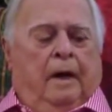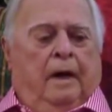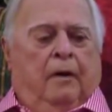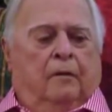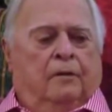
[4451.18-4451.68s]

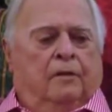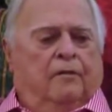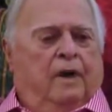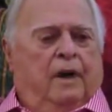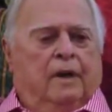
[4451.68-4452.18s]
I was
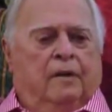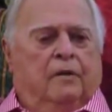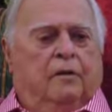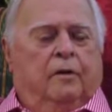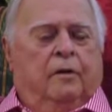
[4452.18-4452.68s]
invited
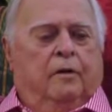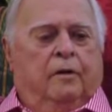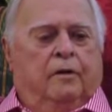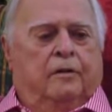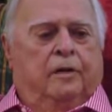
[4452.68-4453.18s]
to a New
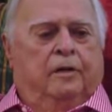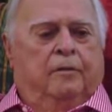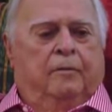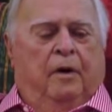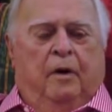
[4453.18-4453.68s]
Year's Eve
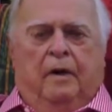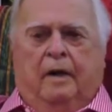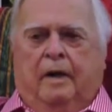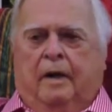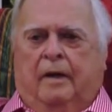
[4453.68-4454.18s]

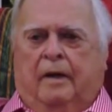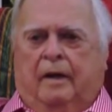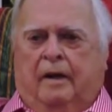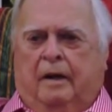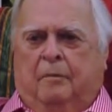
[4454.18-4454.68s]
party uh,
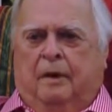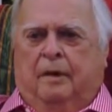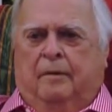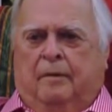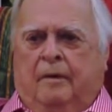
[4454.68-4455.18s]
that had been